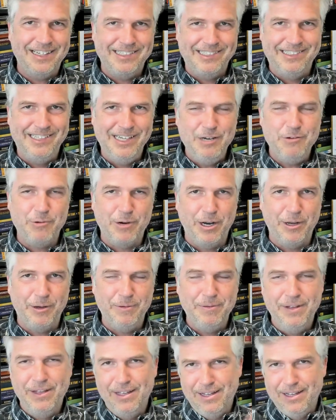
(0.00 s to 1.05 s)
at
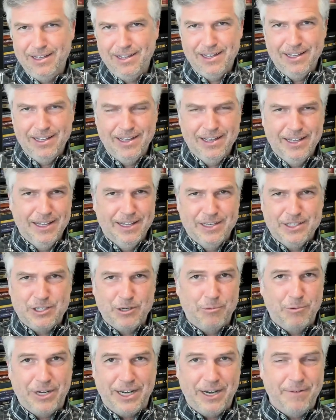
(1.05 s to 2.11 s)
zero
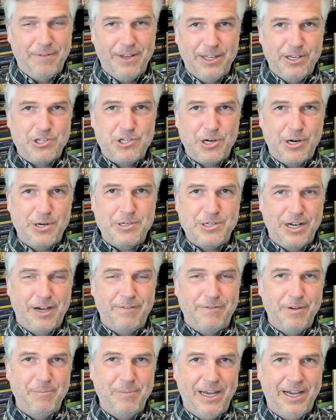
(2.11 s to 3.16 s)
to whatever the charge
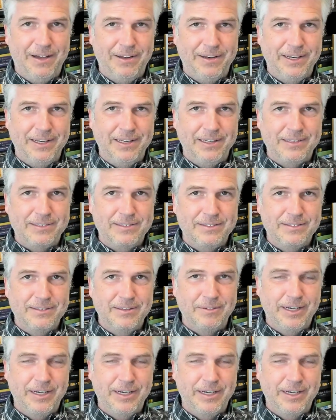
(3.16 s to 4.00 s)
off amount is.